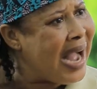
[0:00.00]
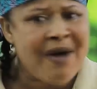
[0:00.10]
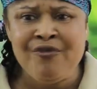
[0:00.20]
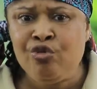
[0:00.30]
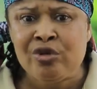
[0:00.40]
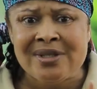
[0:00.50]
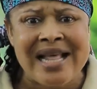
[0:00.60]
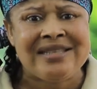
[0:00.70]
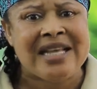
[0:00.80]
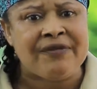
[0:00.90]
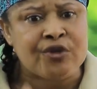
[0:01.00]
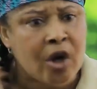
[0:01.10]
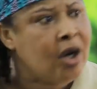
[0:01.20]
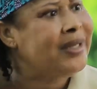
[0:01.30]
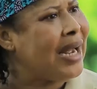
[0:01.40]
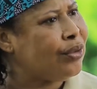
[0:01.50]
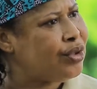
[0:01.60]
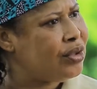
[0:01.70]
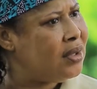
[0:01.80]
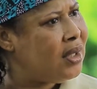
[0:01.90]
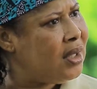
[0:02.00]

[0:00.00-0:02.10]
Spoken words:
How useless they've turned out.